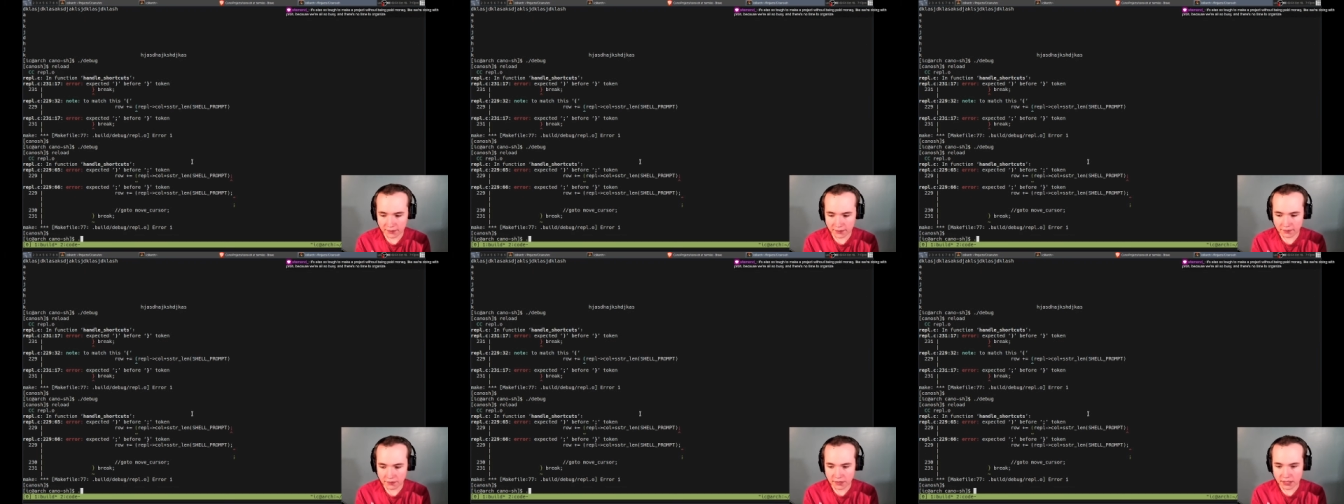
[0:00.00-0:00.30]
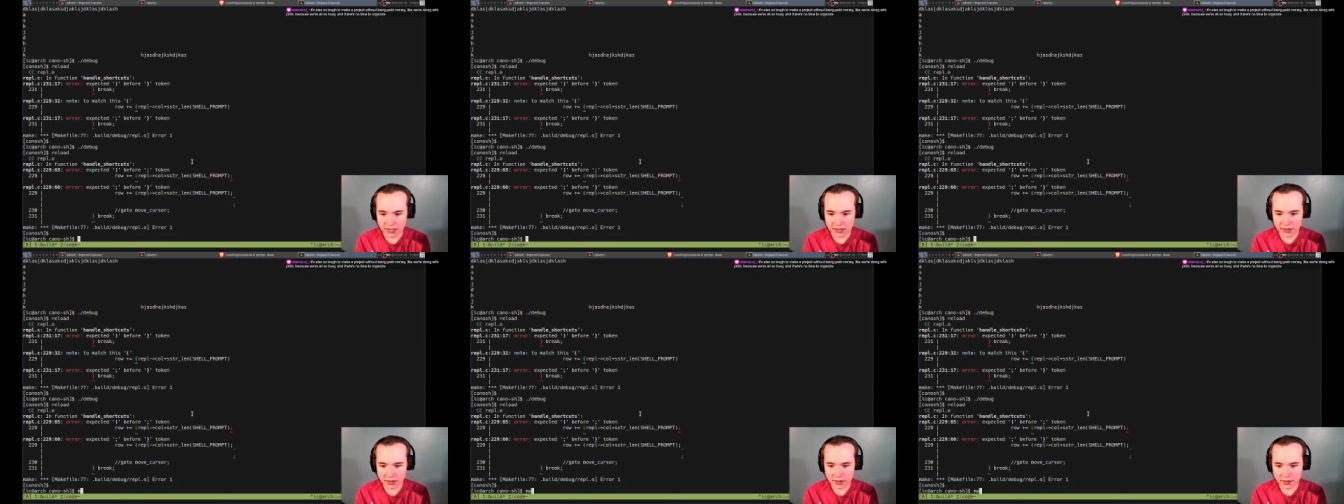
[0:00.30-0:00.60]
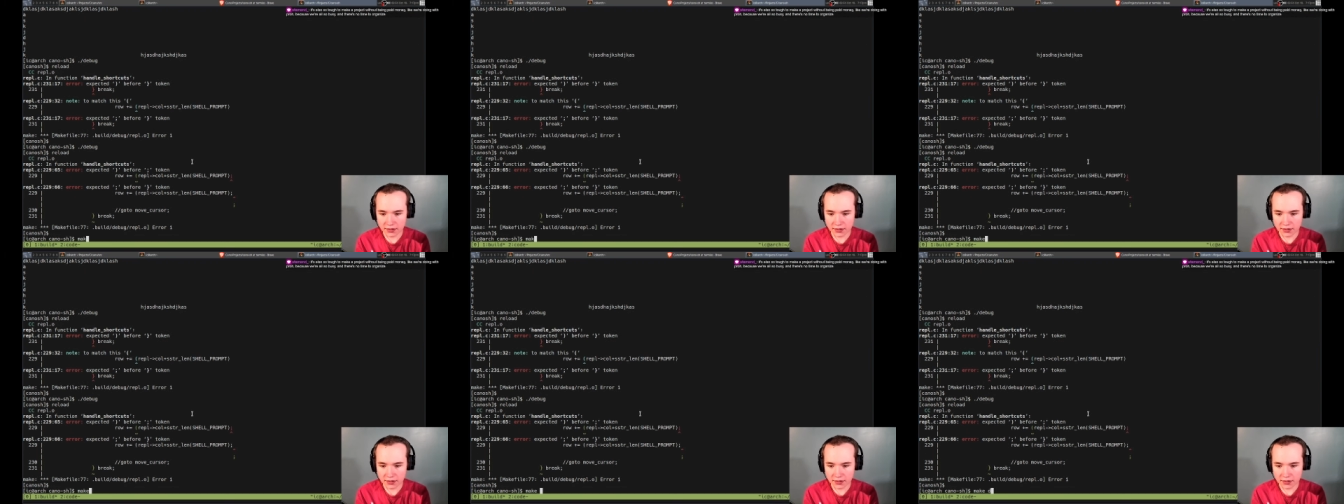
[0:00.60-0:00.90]
Make
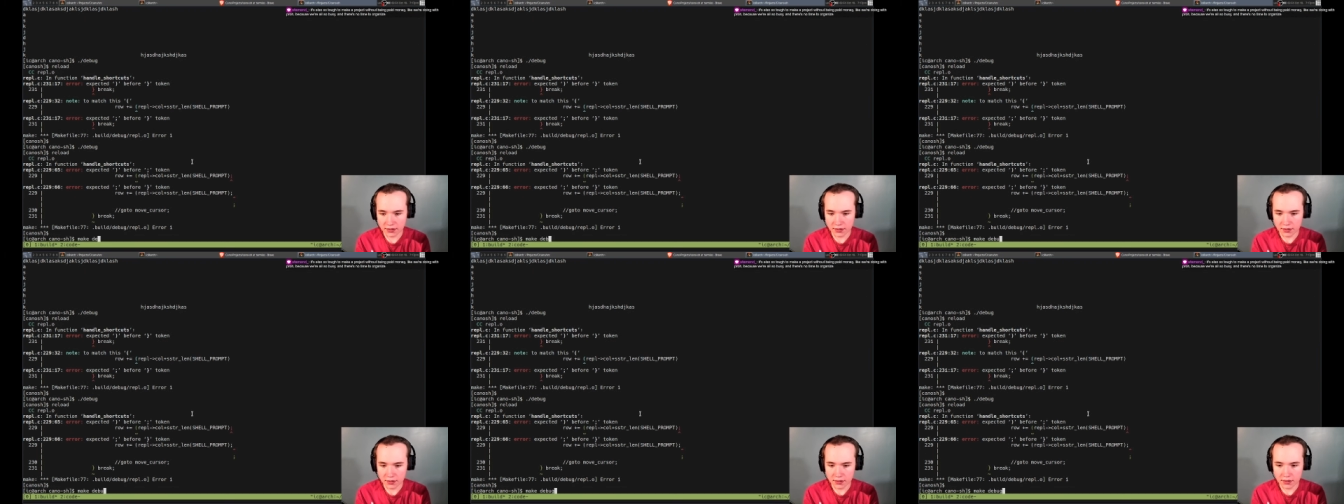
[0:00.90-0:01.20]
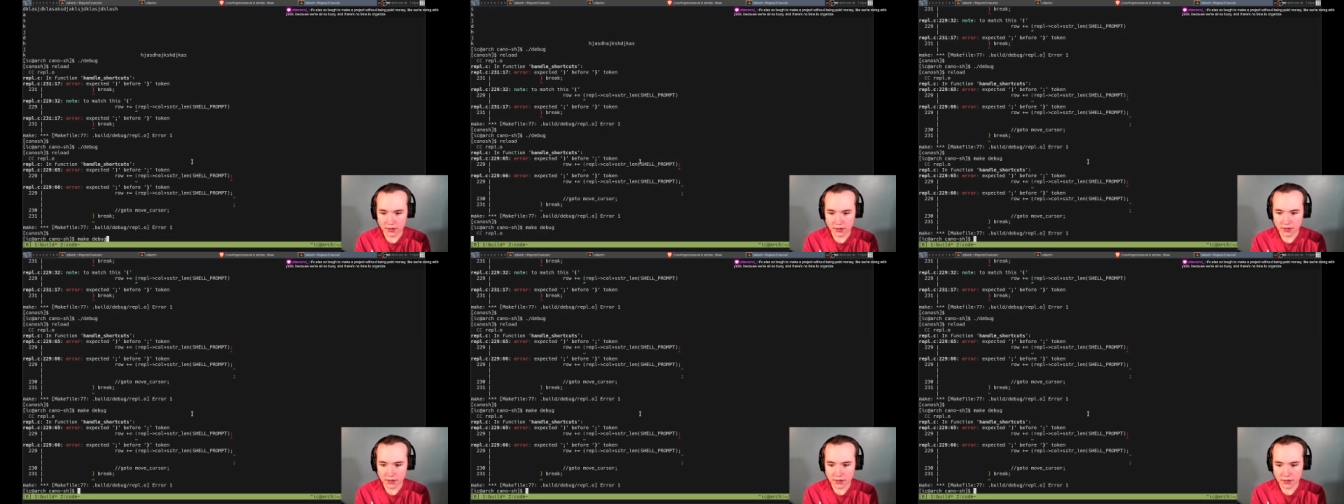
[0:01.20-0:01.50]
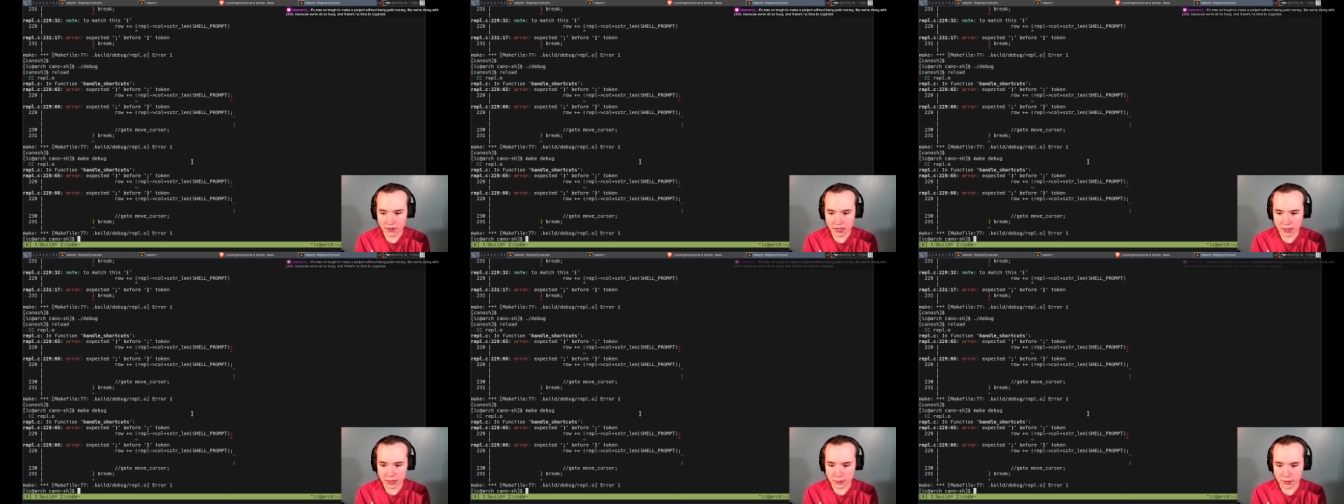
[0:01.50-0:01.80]

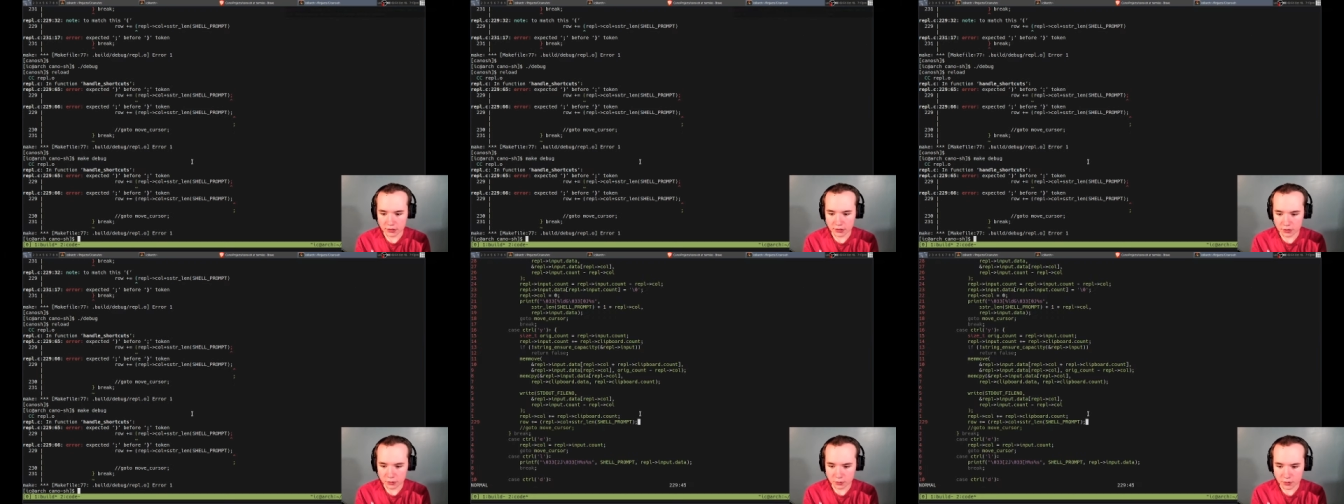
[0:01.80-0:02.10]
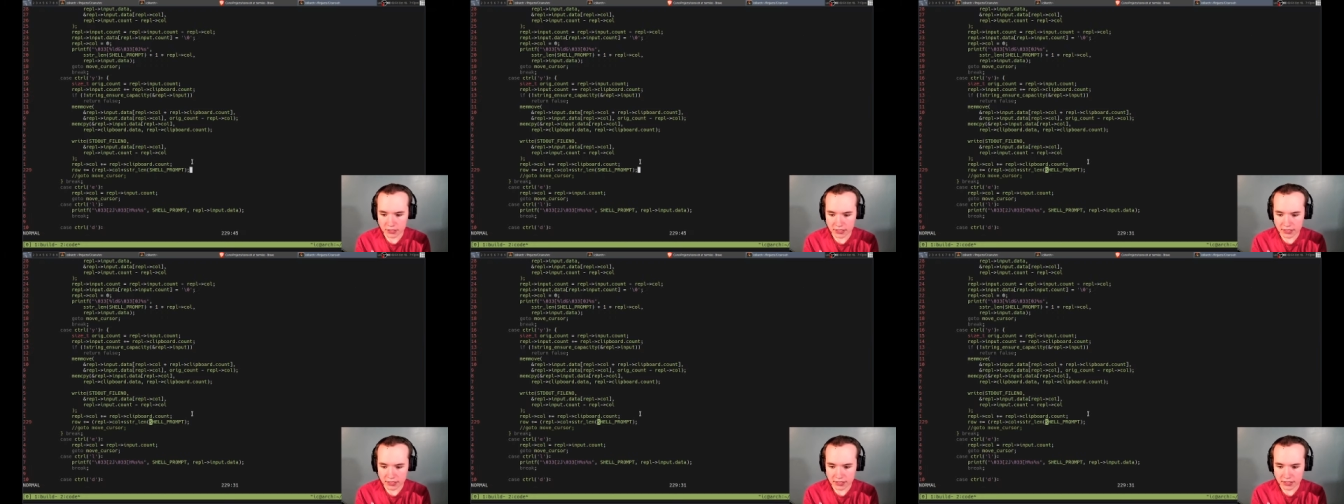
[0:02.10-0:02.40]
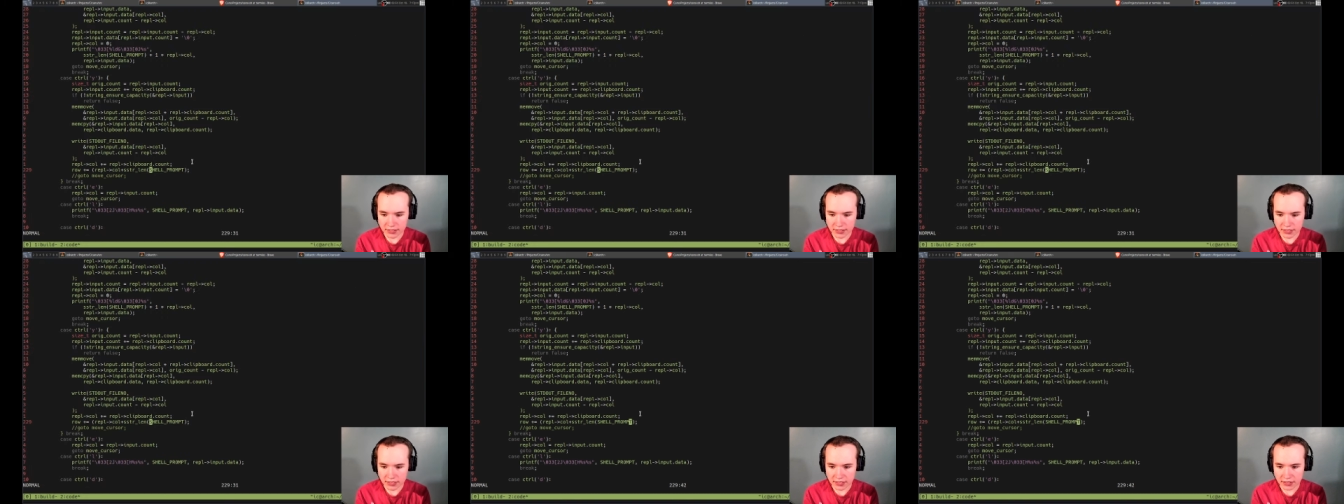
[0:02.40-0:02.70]
debug. So what is
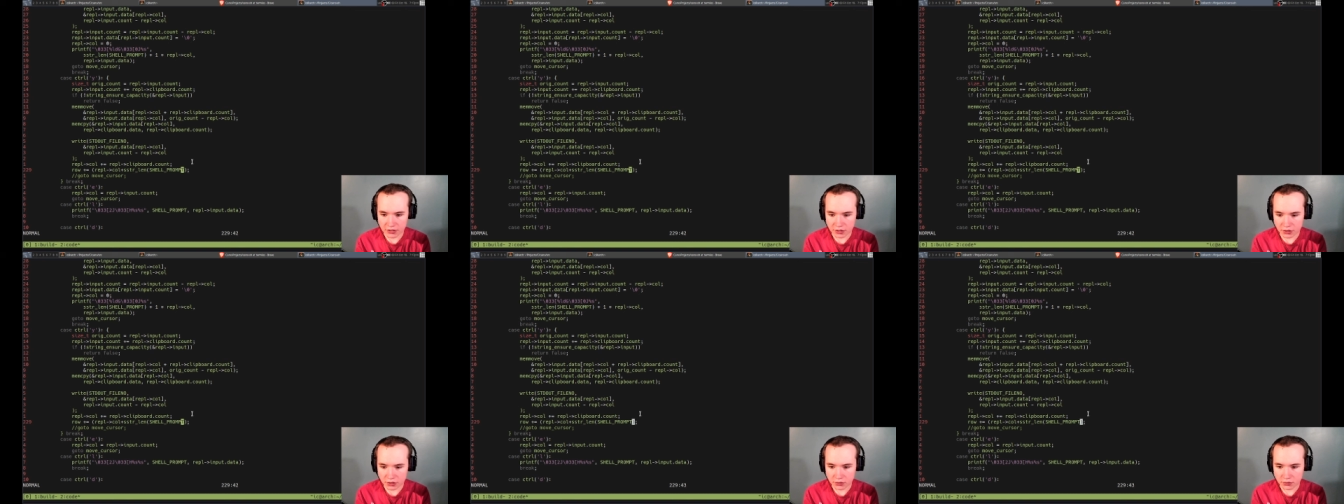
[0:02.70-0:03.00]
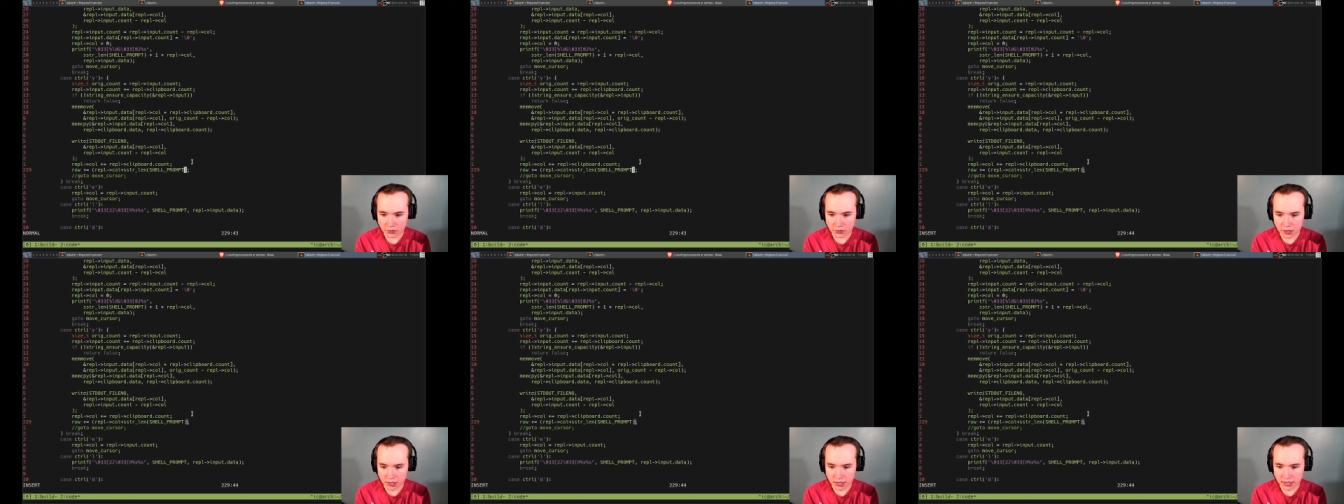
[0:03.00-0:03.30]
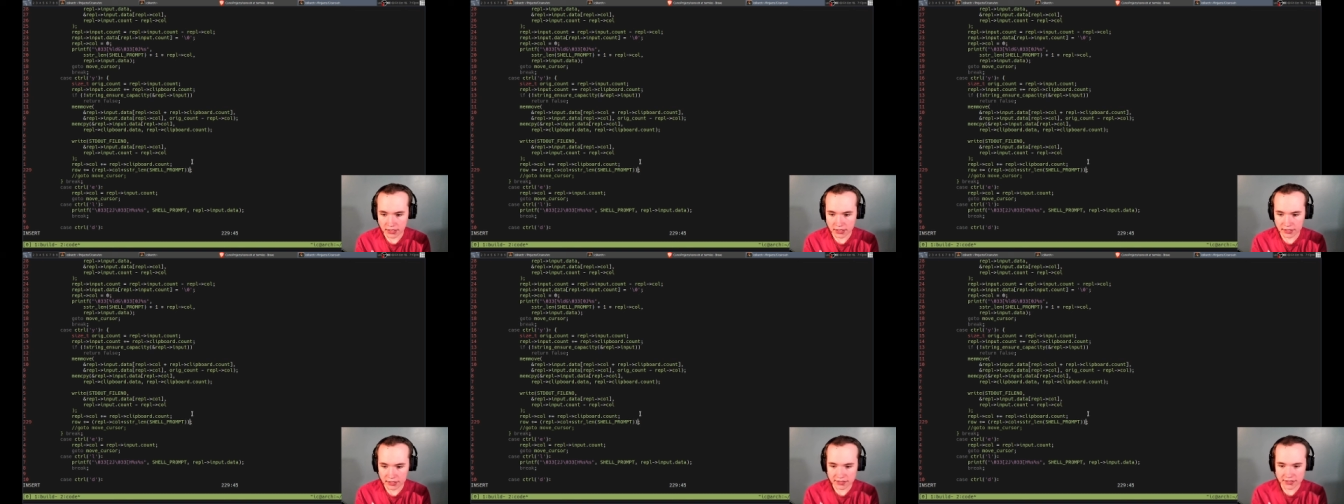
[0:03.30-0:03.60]
the issue?
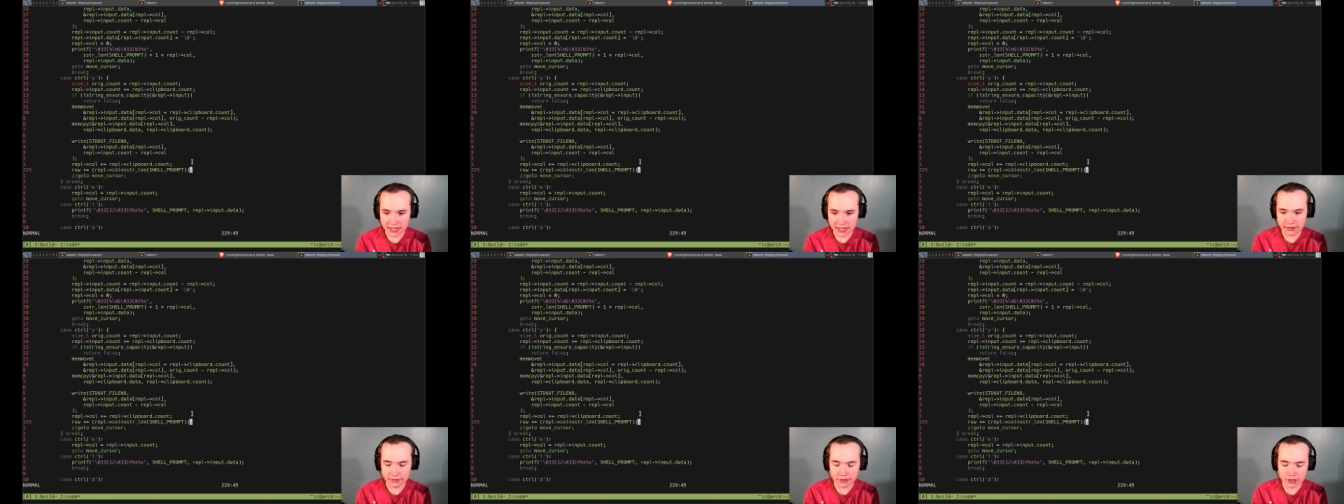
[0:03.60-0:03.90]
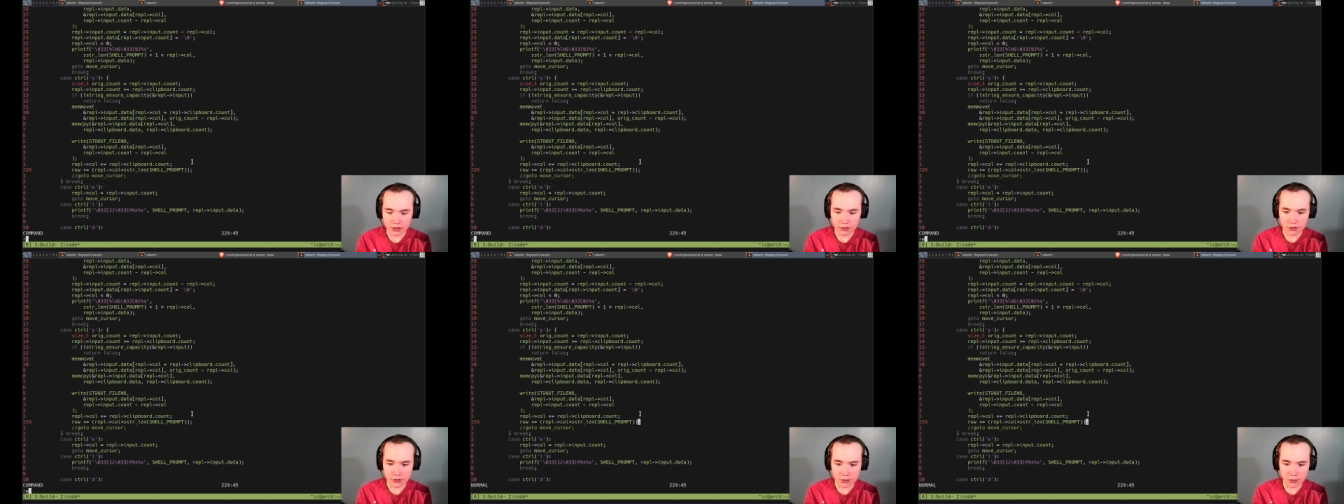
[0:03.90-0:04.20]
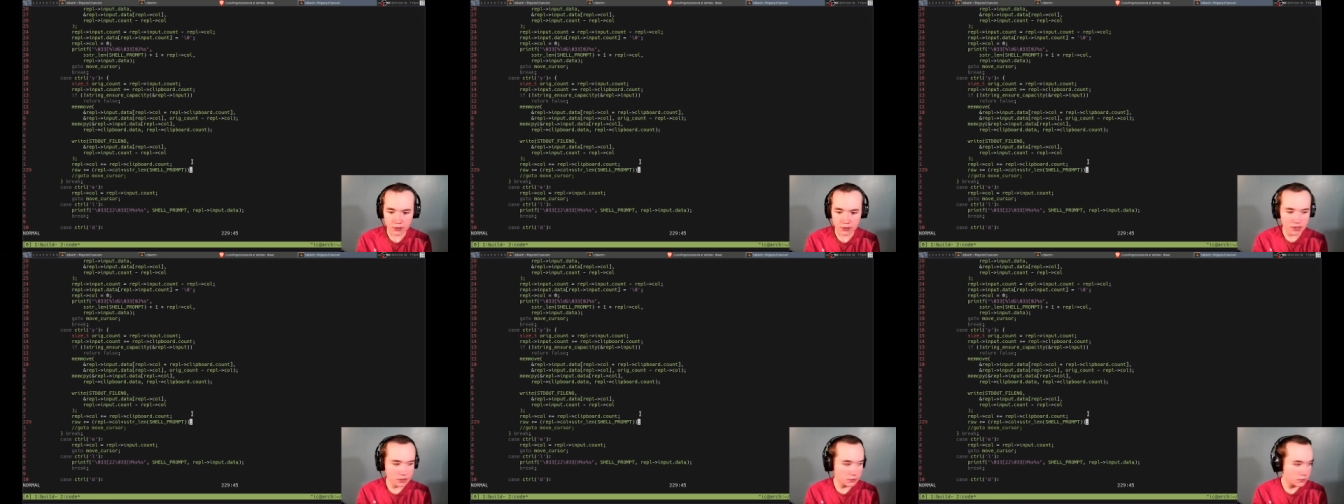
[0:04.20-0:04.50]
It does not have a closing
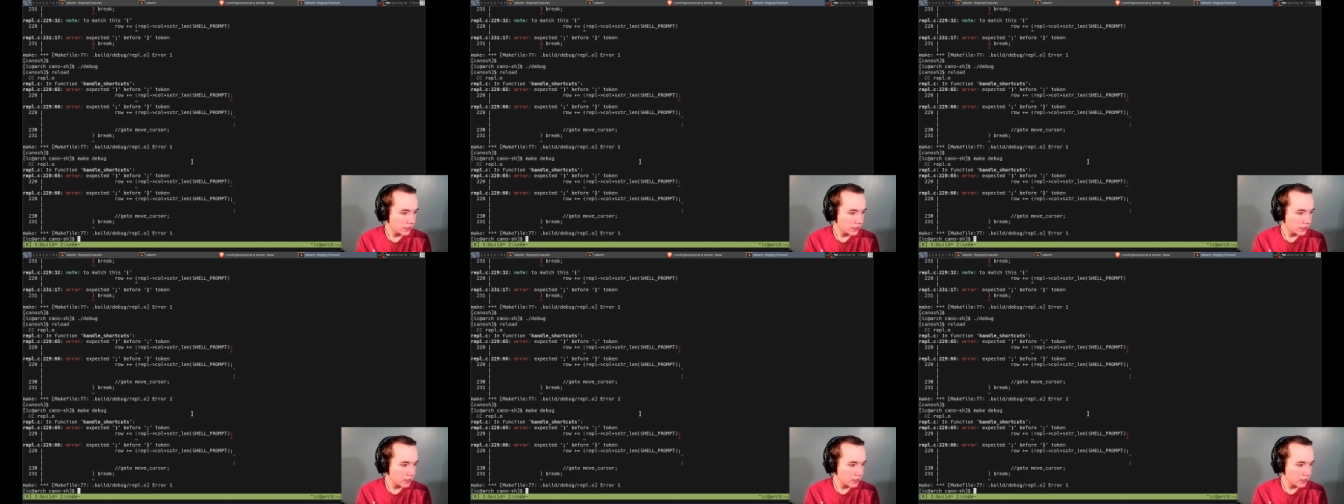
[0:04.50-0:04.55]
mechanism.